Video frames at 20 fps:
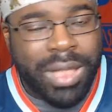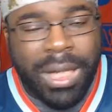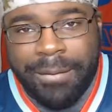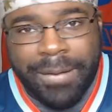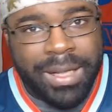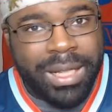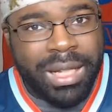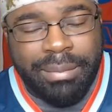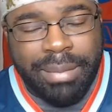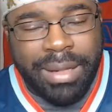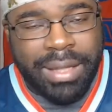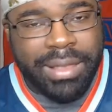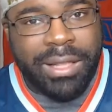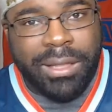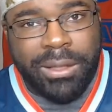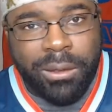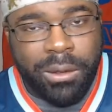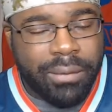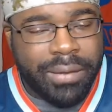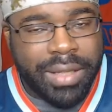forget about that
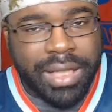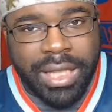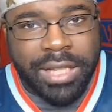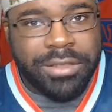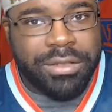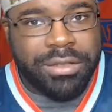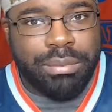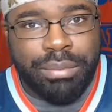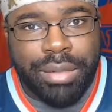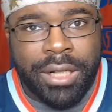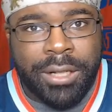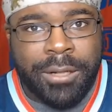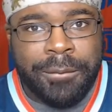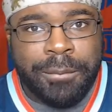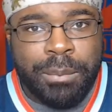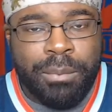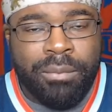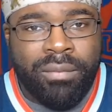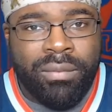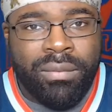notification bell.
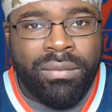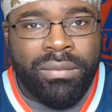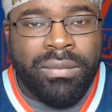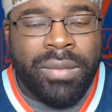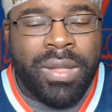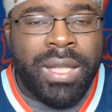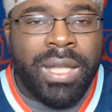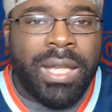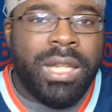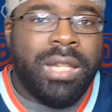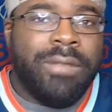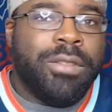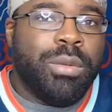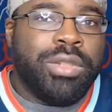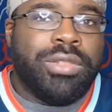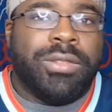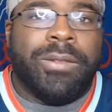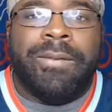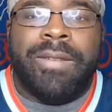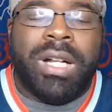And if you
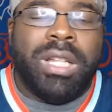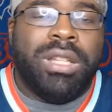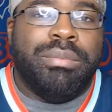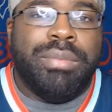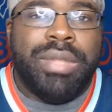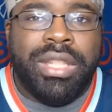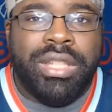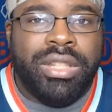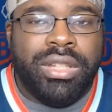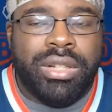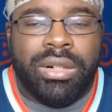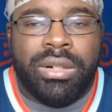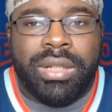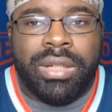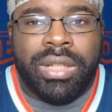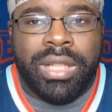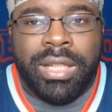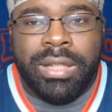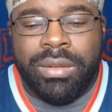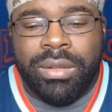wish to follow me on
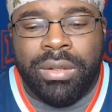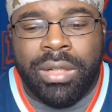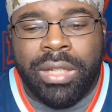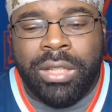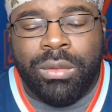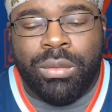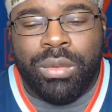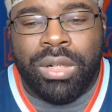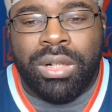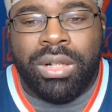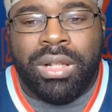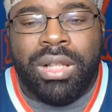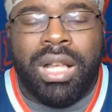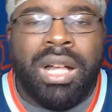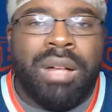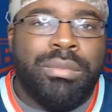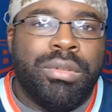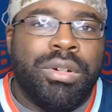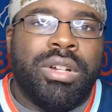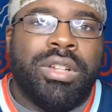anywhere,
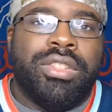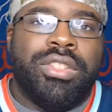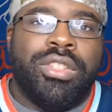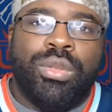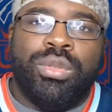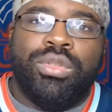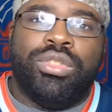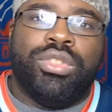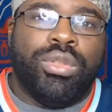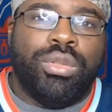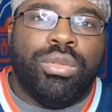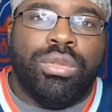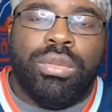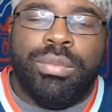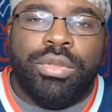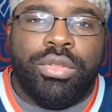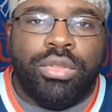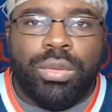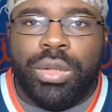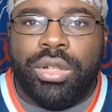I'm on
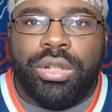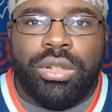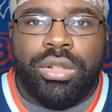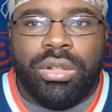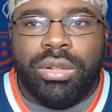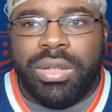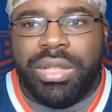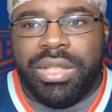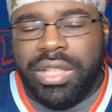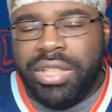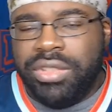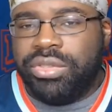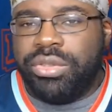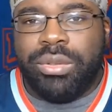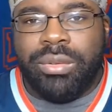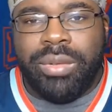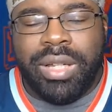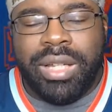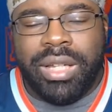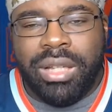YouTube, Twitter,
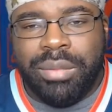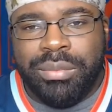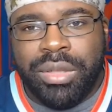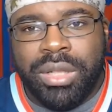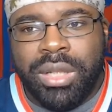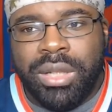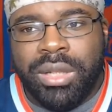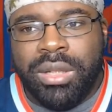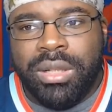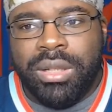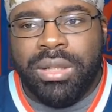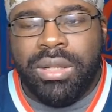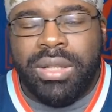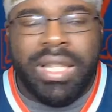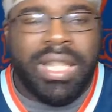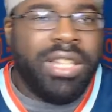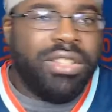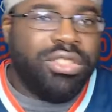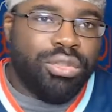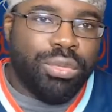Instagram,
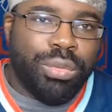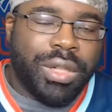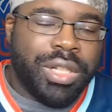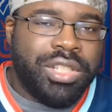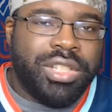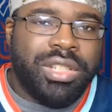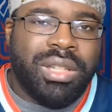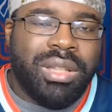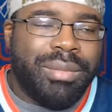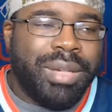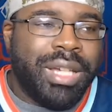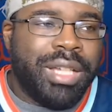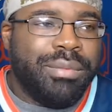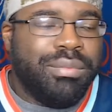and Twitch. I might